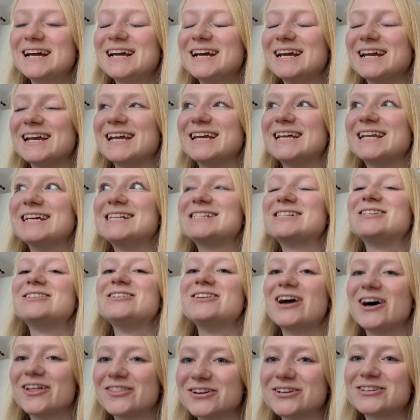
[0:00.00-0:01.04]
It is
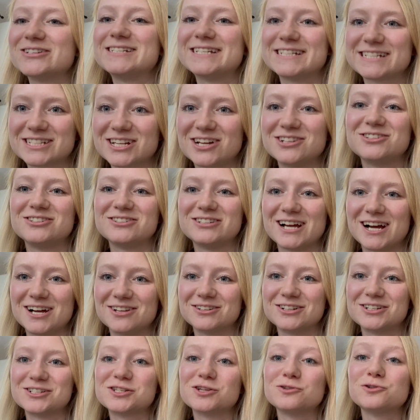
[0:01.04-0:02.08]
another
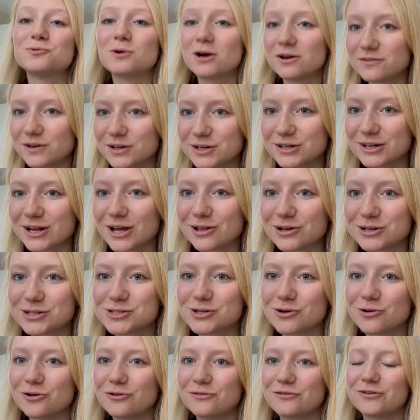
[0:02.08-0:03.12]
$600. So $1,200
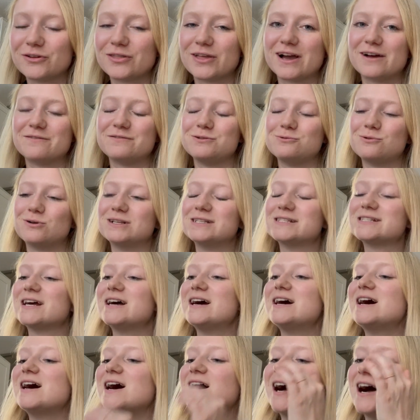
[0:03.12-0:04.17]
total for the heavy ones.
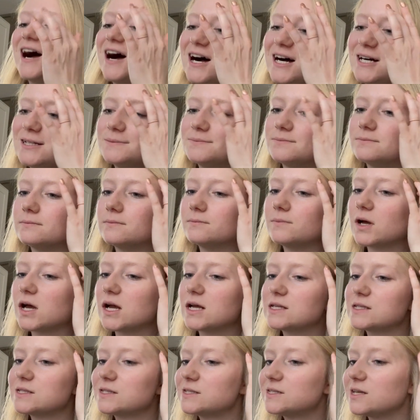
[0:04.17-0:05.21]

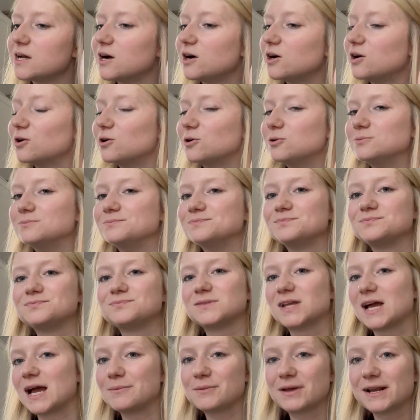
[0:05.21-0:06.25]
So
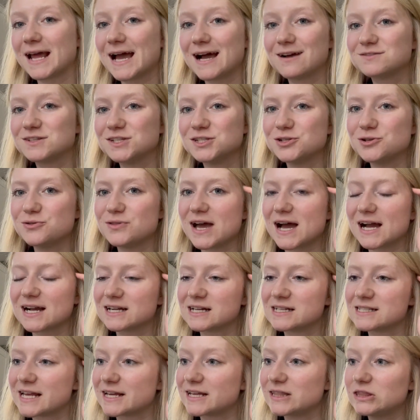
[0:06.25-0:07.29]
I'm gonna have to do that
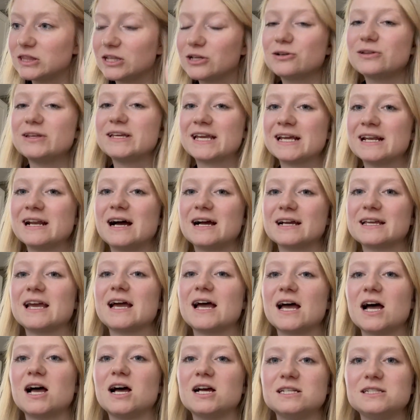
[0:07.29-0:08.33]
because I literally cannot
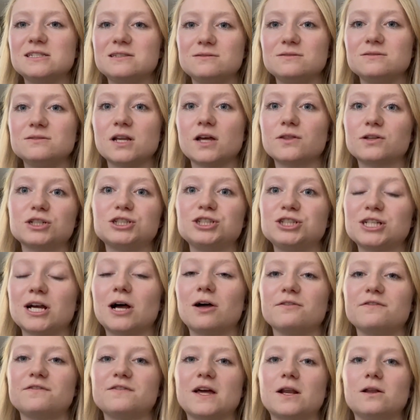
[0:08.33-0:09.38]
get another
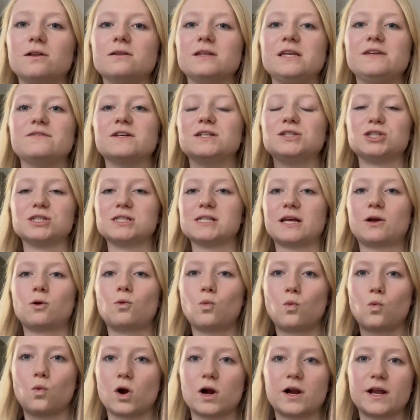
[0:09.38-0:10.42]
shelf that'll even just like
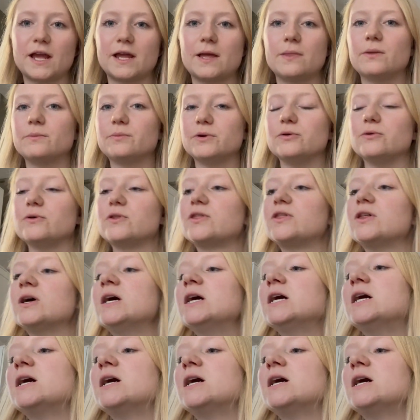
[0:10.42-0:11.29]
work in the booth